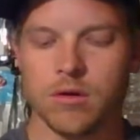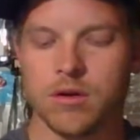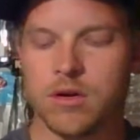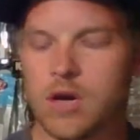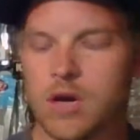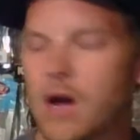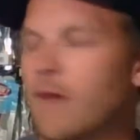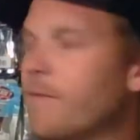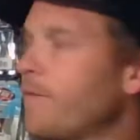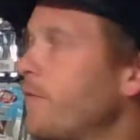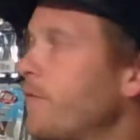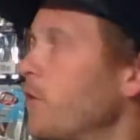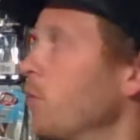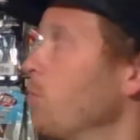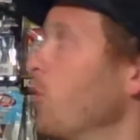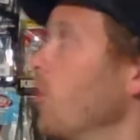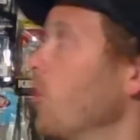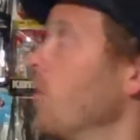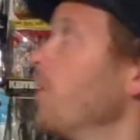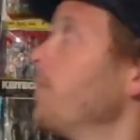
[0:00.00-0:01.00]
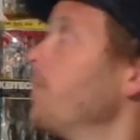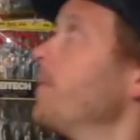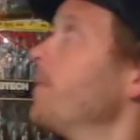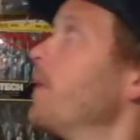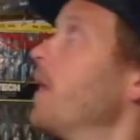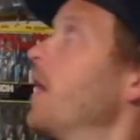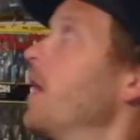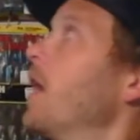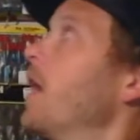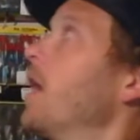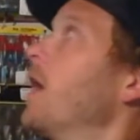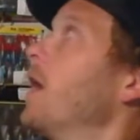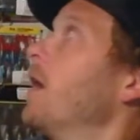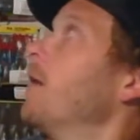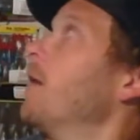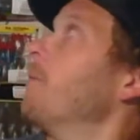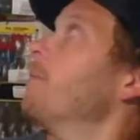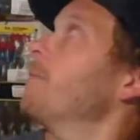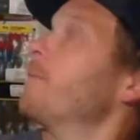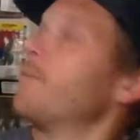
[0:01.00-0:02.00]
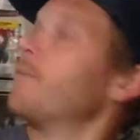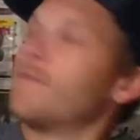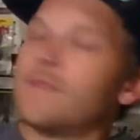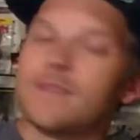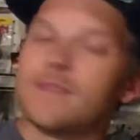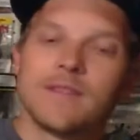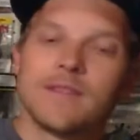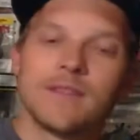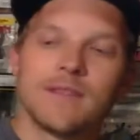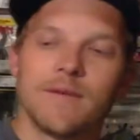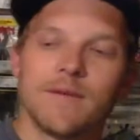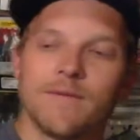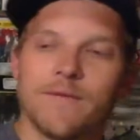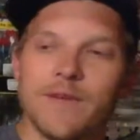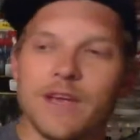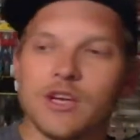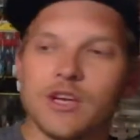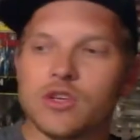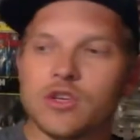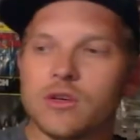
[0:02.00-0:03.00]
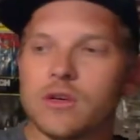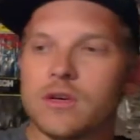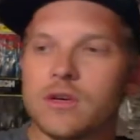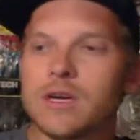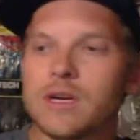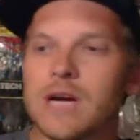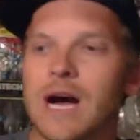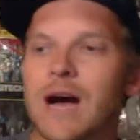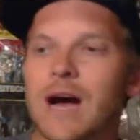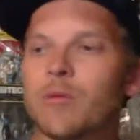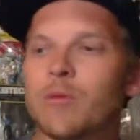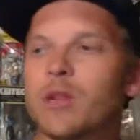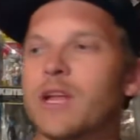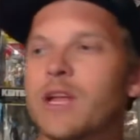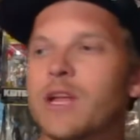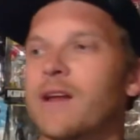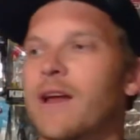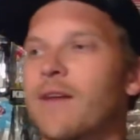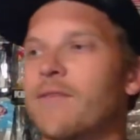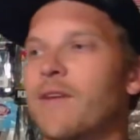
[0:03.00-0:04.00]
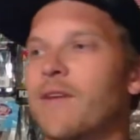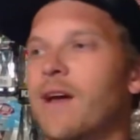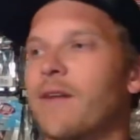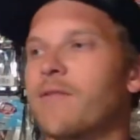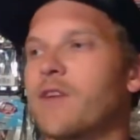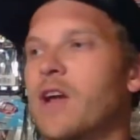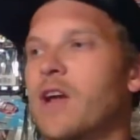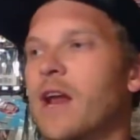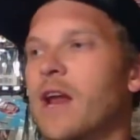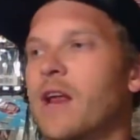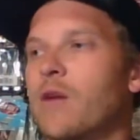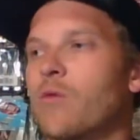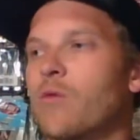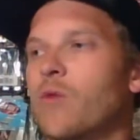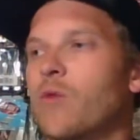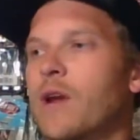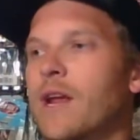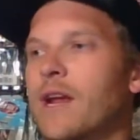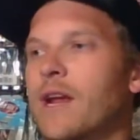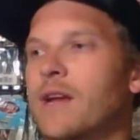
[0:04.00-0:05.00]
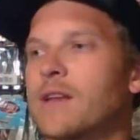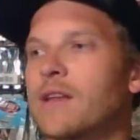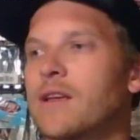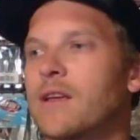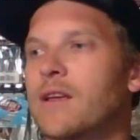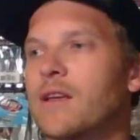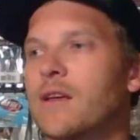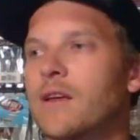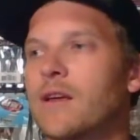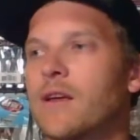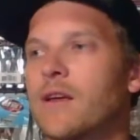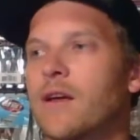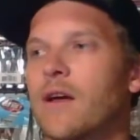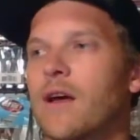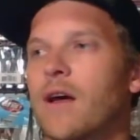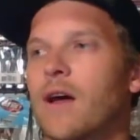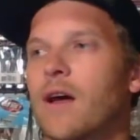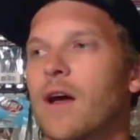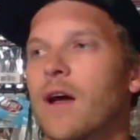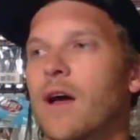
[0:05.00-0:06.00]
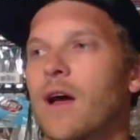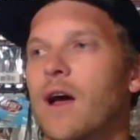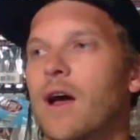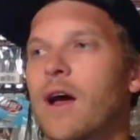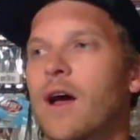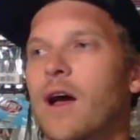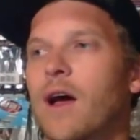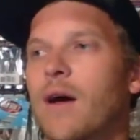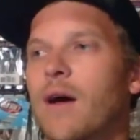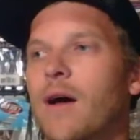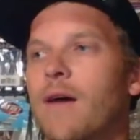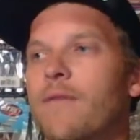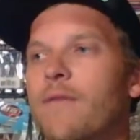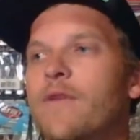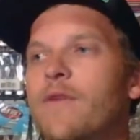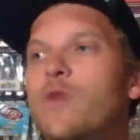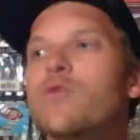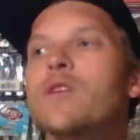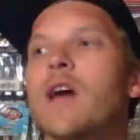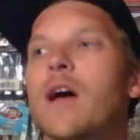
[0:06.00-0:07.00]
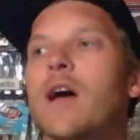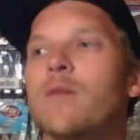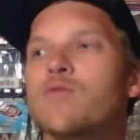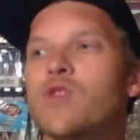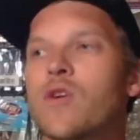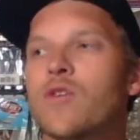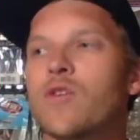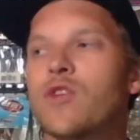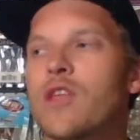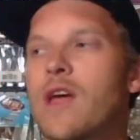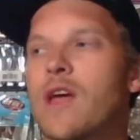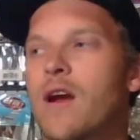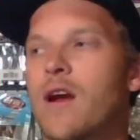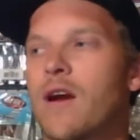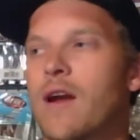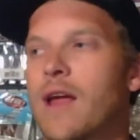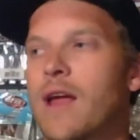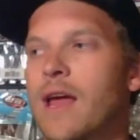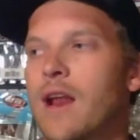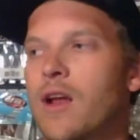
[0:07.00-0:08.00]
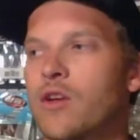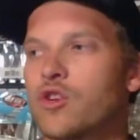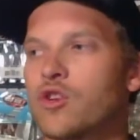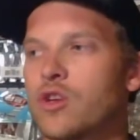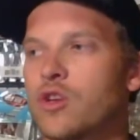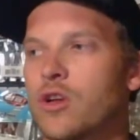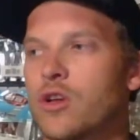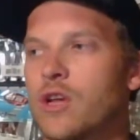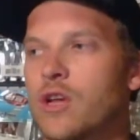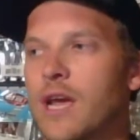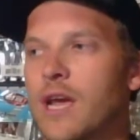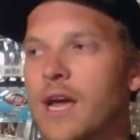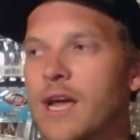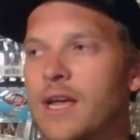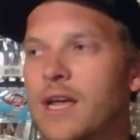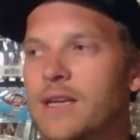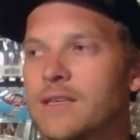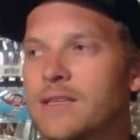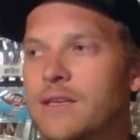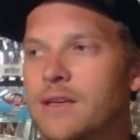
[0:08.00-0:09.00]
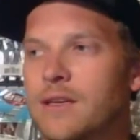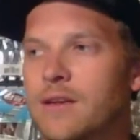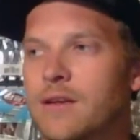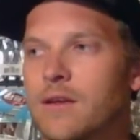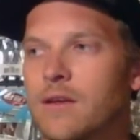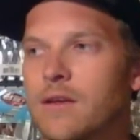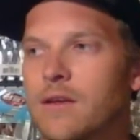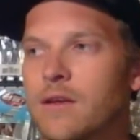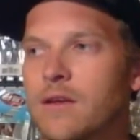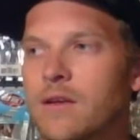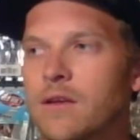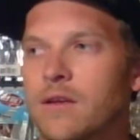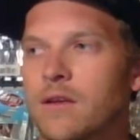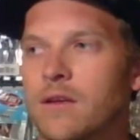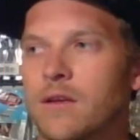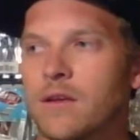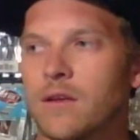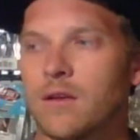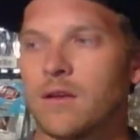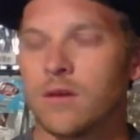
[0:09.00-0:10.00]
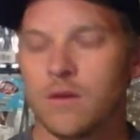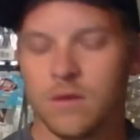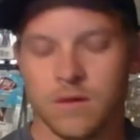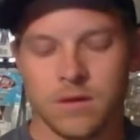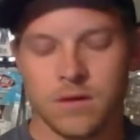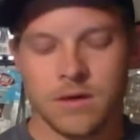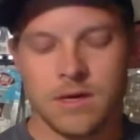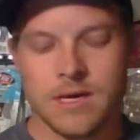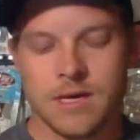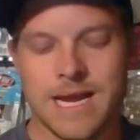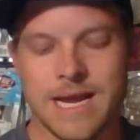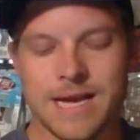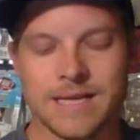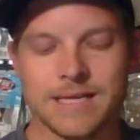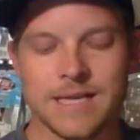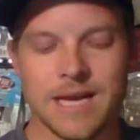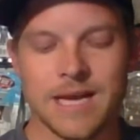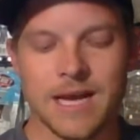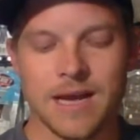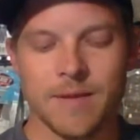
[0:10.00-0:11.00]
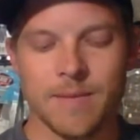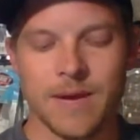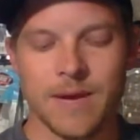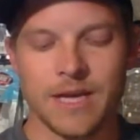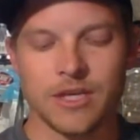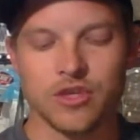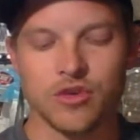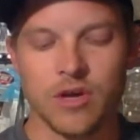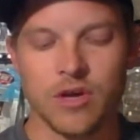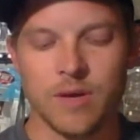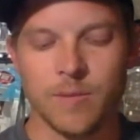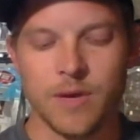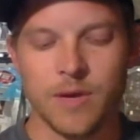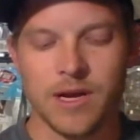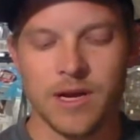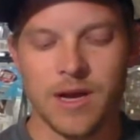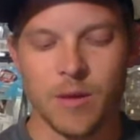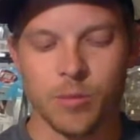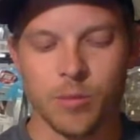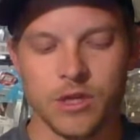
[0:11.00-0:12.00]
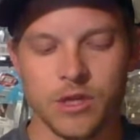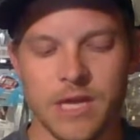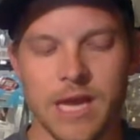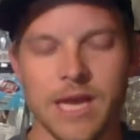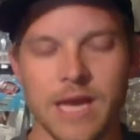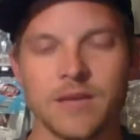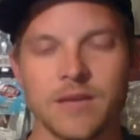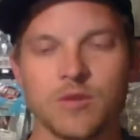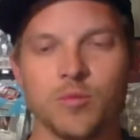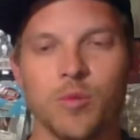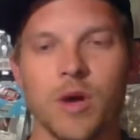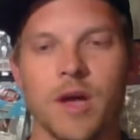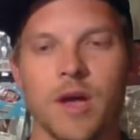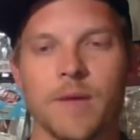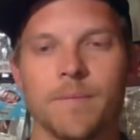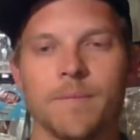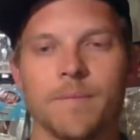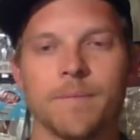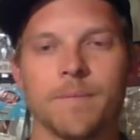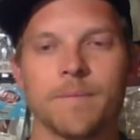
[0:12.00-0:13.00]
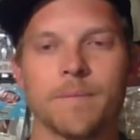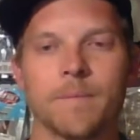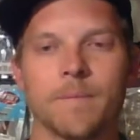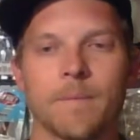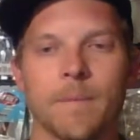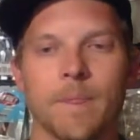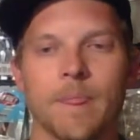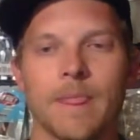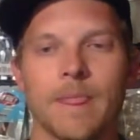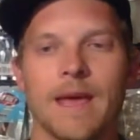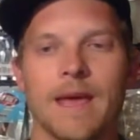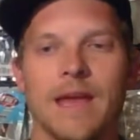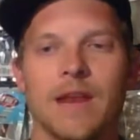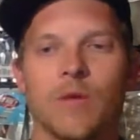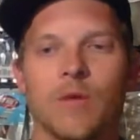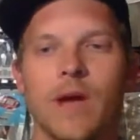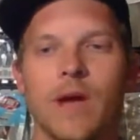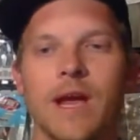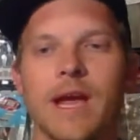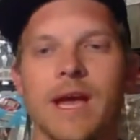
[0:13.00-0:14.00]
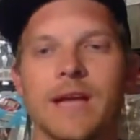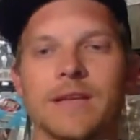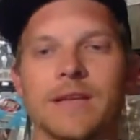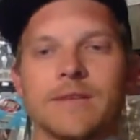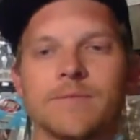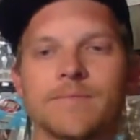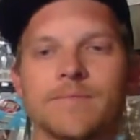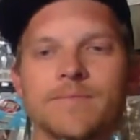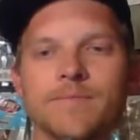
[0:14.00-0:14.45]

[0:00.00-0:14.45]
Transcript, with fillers: comfortable. Uh, the fish gobble it. I've I've got it rigged uh, a few times over there, and I'll show you guys next time I stream in a couple days. But anyway, guys,